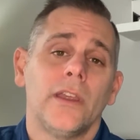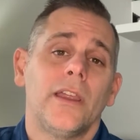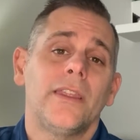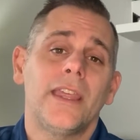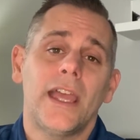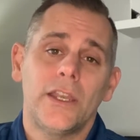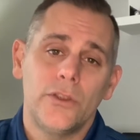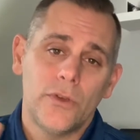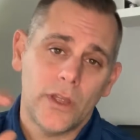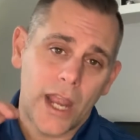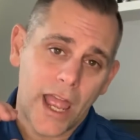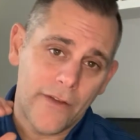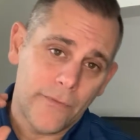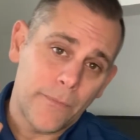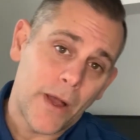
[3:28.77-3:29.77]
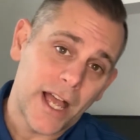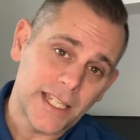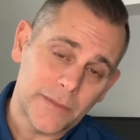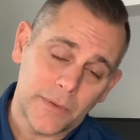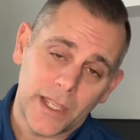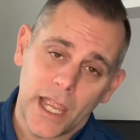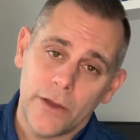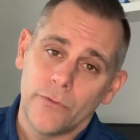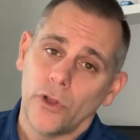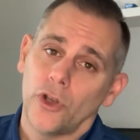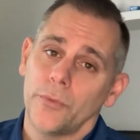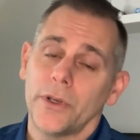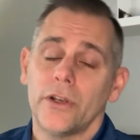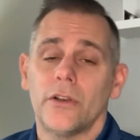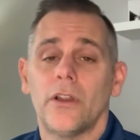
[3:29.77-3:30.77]
then you can have possibly a little
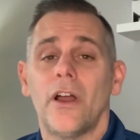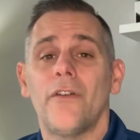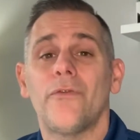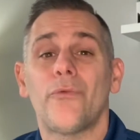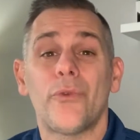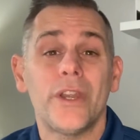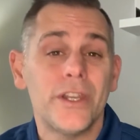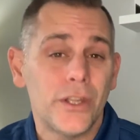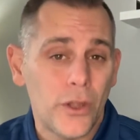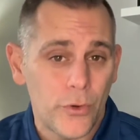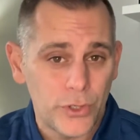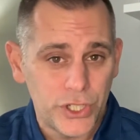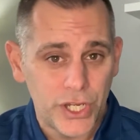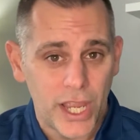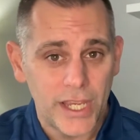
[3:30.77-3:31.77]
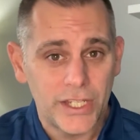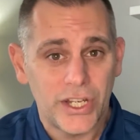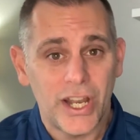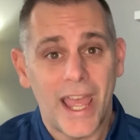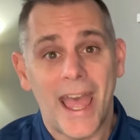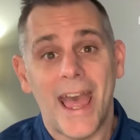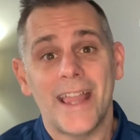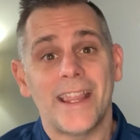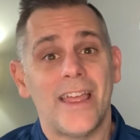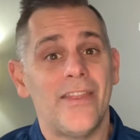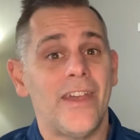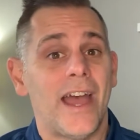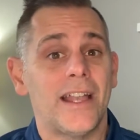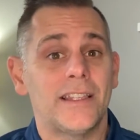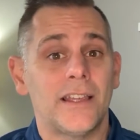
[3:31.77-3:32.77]
bit of renegotiation at
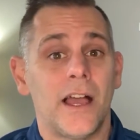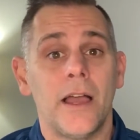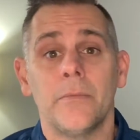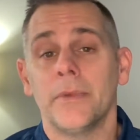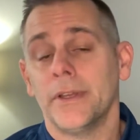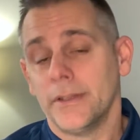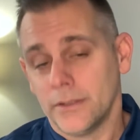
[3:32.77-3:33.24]
that time.